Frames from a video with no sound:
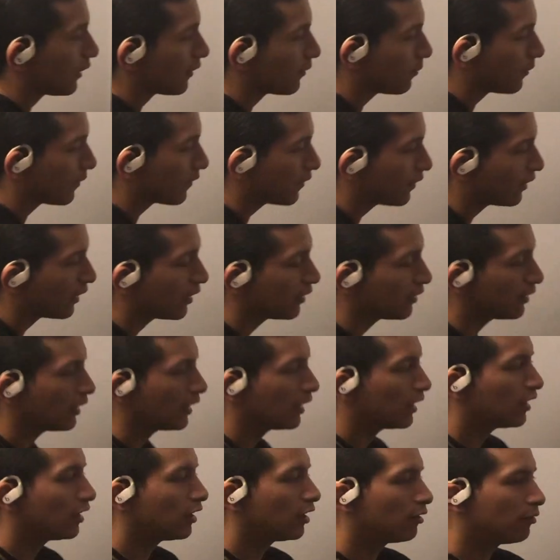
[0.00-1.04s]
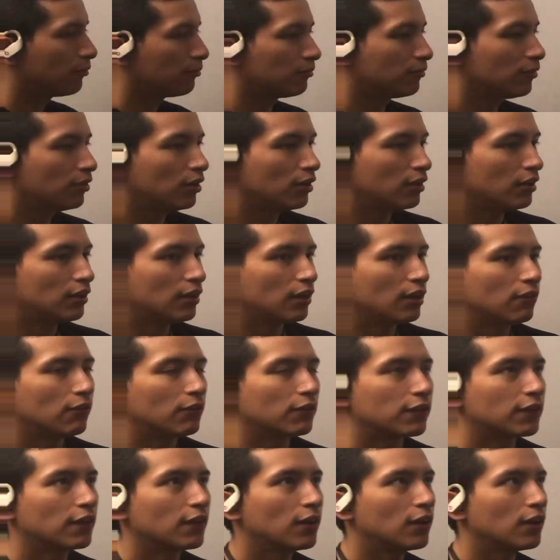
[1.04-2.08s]
basically how
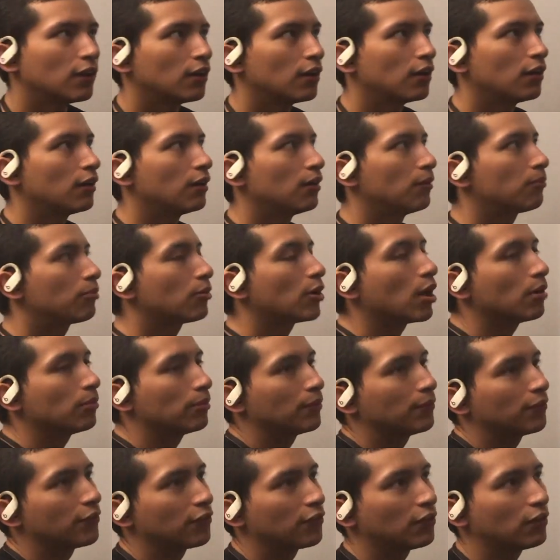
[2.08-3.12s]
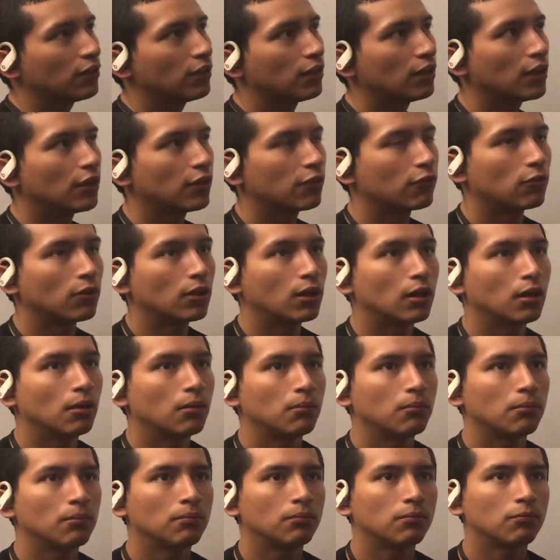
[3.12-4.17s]
what the problem is
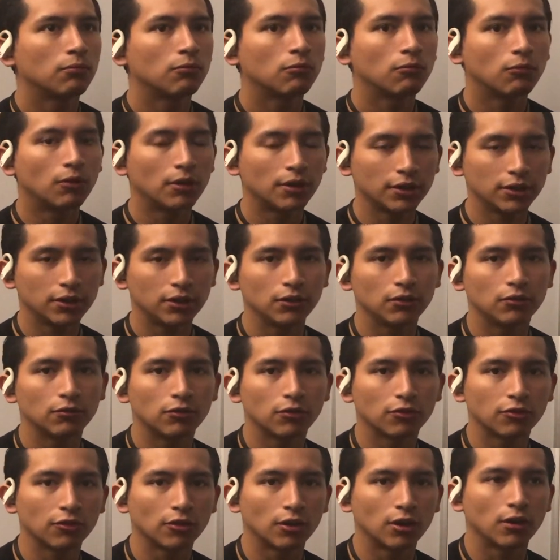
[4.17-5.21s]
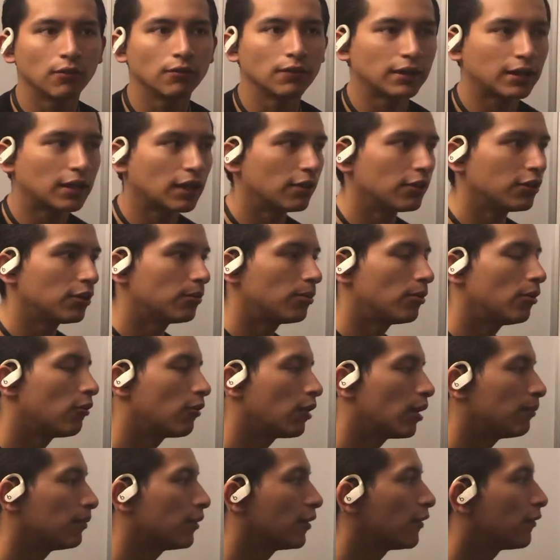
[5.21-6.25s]
wanting you to solve, like how do you
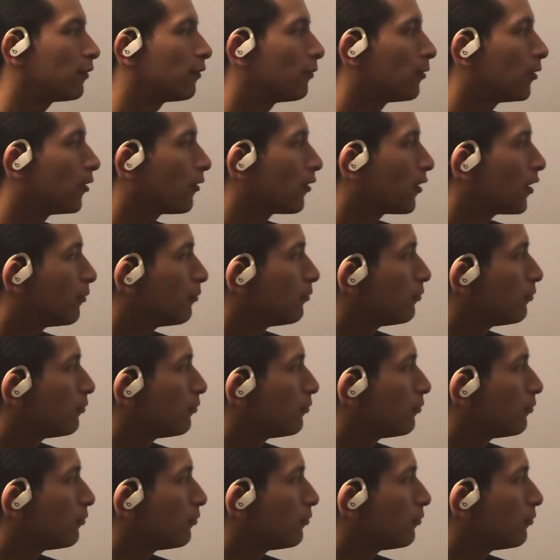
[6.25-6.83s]
program this program.